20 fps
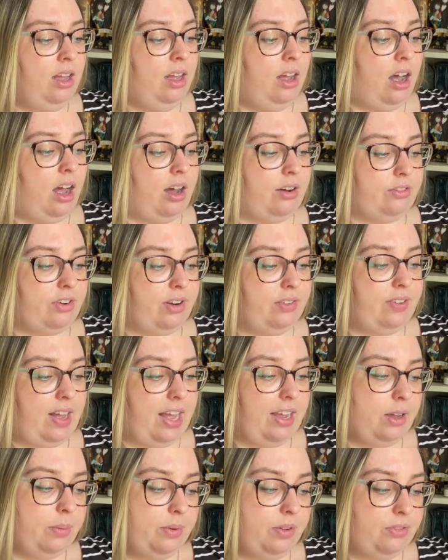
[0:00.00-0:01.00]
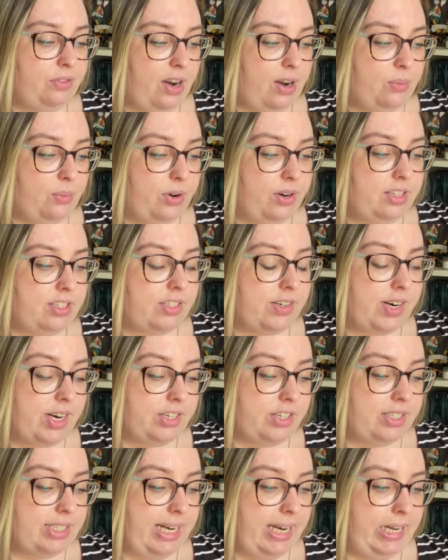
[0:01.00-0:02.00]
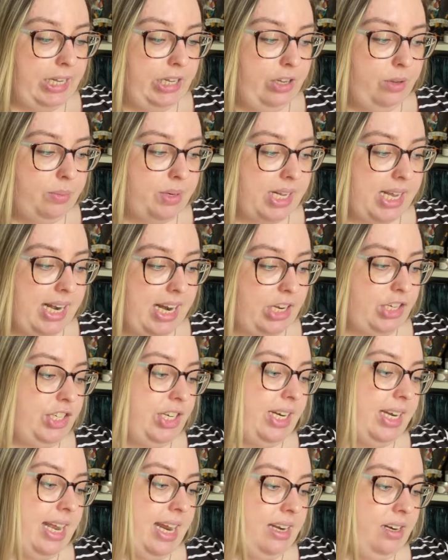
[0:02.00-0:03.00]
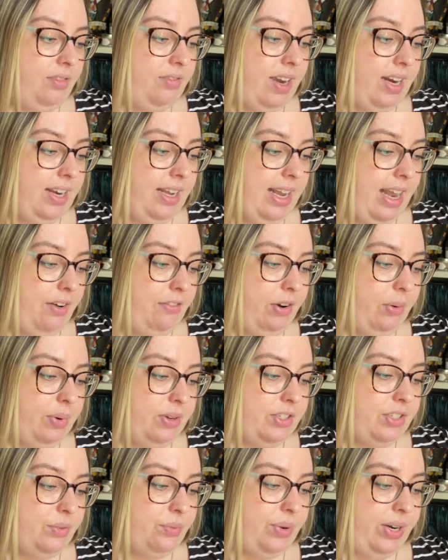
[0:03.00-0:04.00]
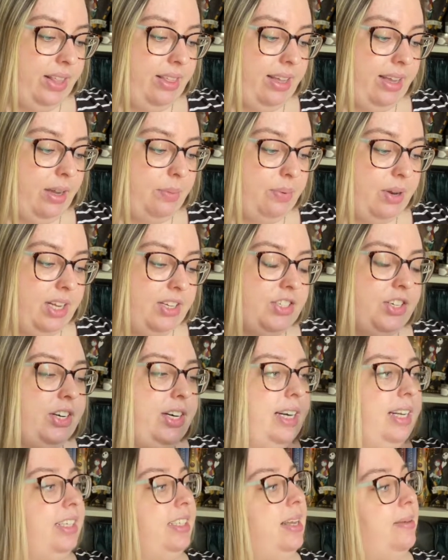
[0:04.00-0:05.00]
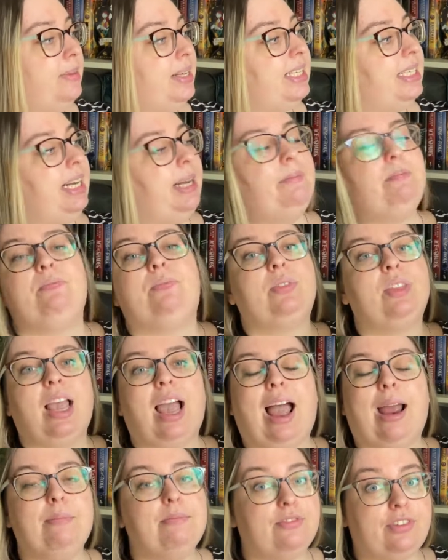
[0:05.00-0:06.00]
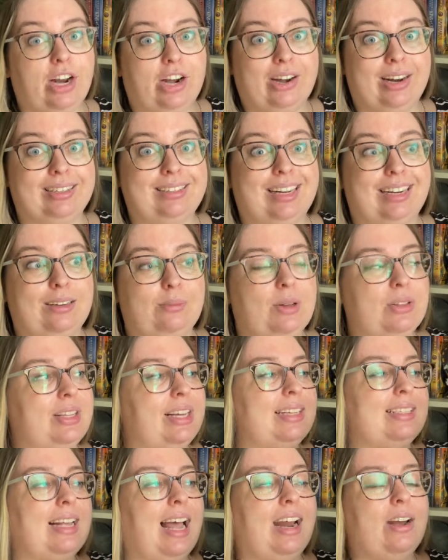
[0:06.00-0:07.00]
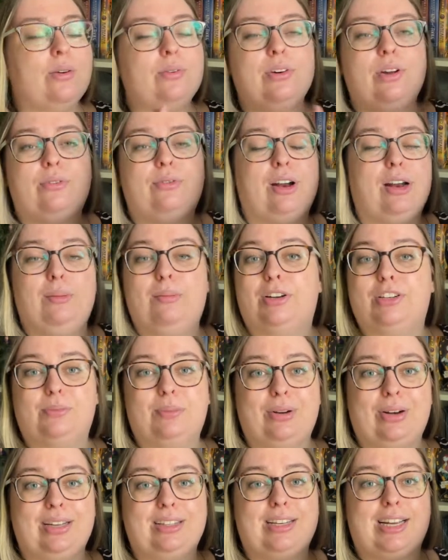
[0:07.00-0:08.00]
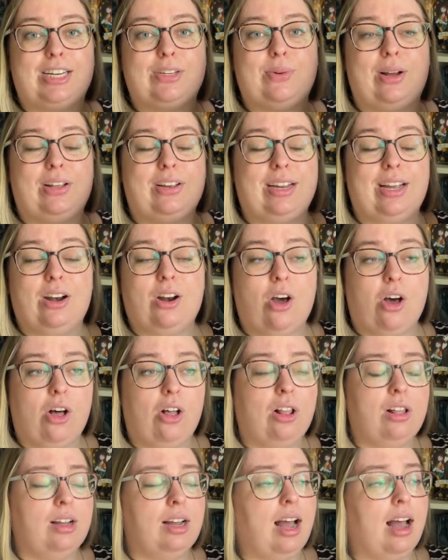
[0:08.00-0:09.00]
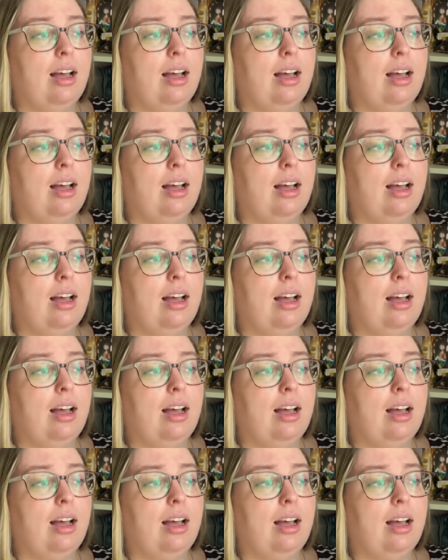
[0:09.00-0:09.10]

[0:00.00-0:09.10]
offering valuable frameworks for understanding human connection and inviting everyone to rethink pleasure and intimacy. I'm very excited about this. I don't know very much about asexuality at all.